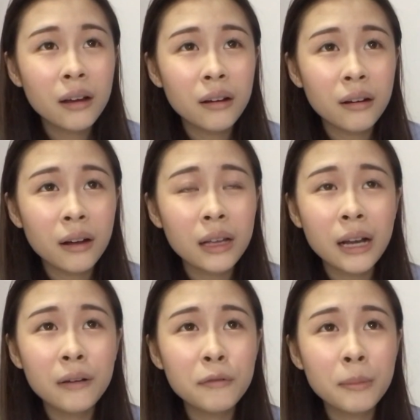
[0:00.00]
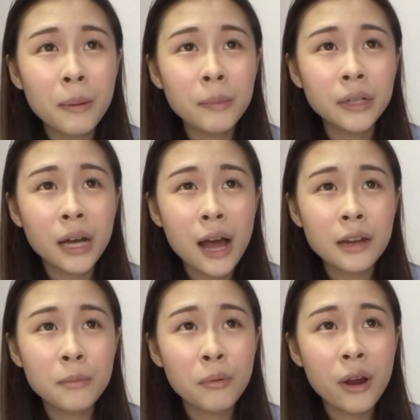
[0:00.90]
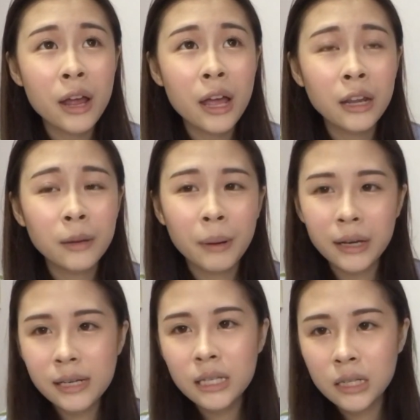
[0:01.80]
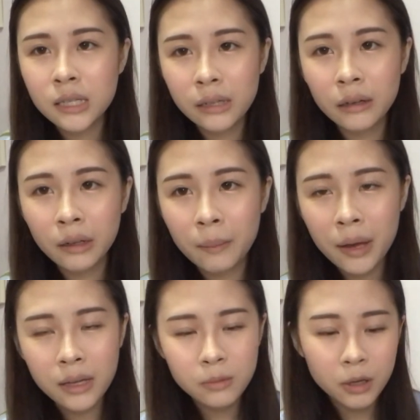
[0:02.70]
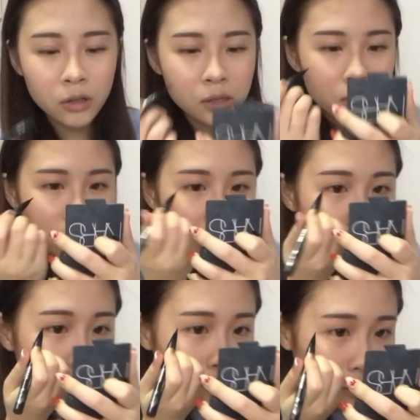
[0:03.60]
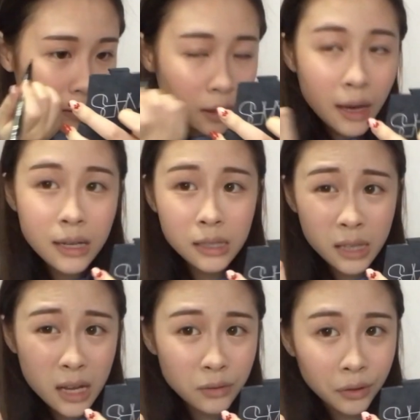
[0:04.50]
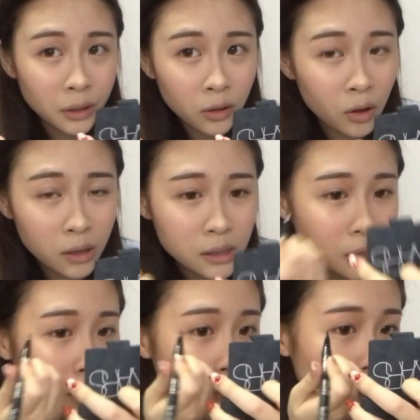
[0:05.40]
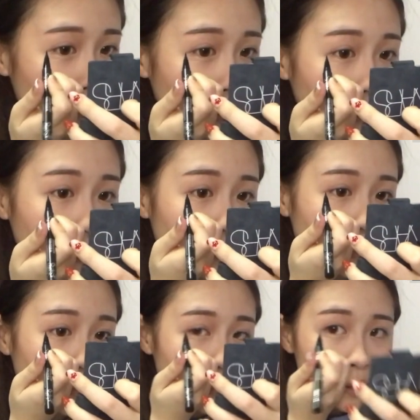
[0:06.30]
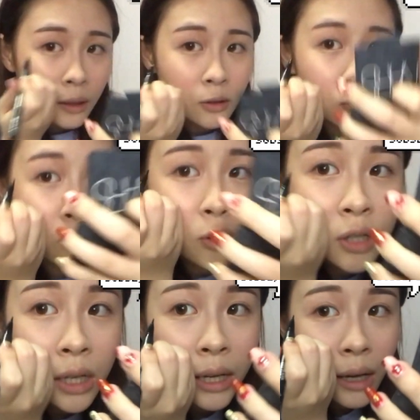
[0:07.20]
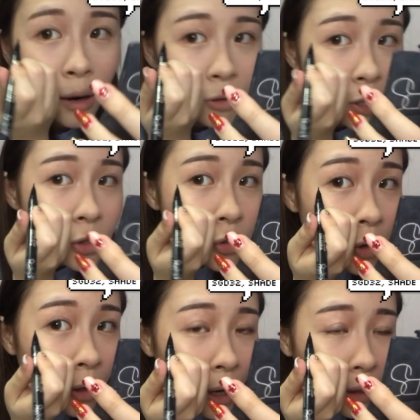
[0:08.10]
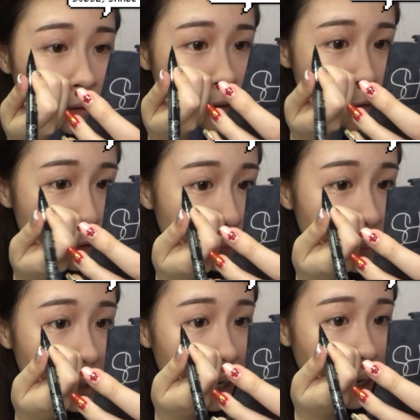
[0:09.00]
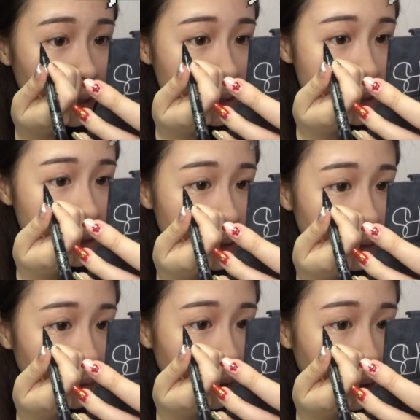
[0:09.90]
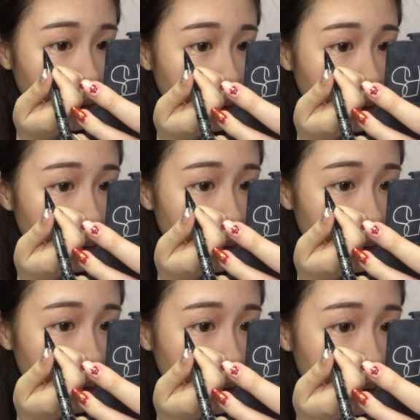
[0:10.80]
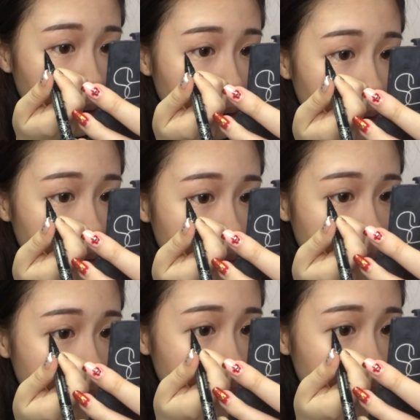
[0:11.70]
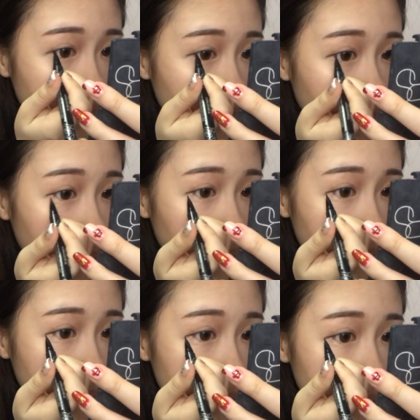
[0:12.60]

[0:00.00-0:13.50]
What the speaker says: I can't remember the other brand, but this is still the best because it's really pigmented and it stays for the longest time ever. So usually I'll just draw like the droopy eyes effect, like just the ends.